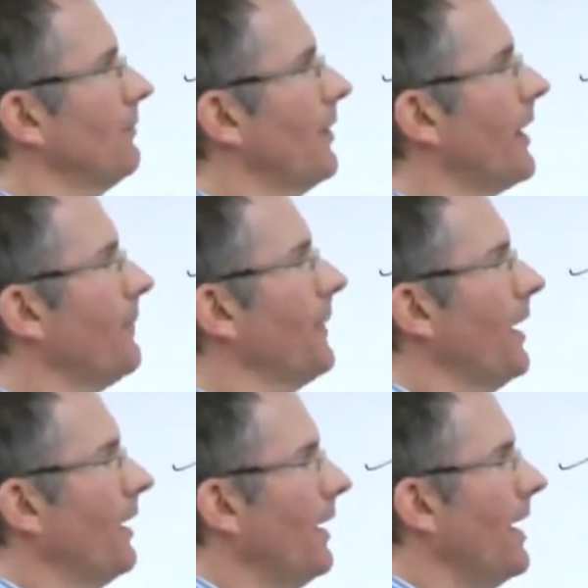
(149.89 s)
okay?
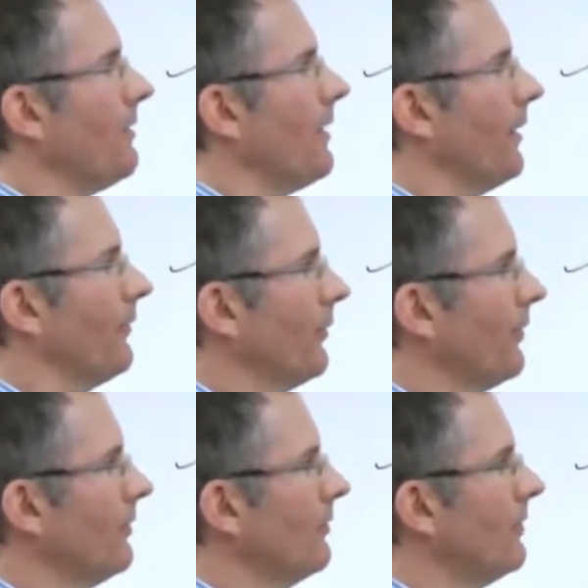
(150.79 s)
It thinks,
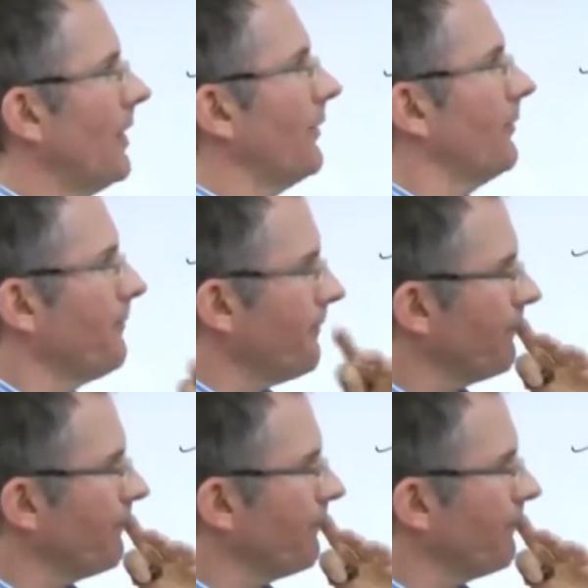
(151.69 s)
right,